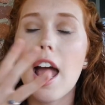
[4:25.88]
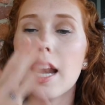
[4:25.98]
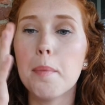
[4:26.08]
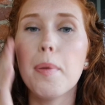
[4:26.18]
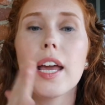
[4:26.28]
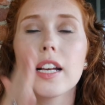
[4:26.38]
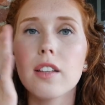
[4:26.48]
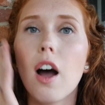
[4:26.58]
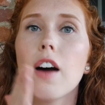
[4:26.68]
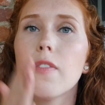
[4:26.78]
and it
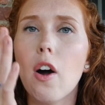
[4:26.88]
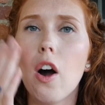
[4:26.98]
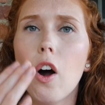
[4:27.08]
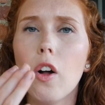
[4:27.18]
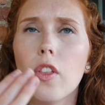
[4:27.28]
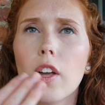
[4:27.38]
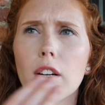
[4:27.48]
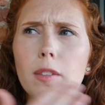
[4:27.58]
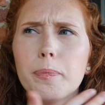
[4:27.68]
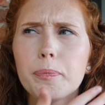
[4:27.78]
picks off all
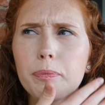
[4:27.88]
the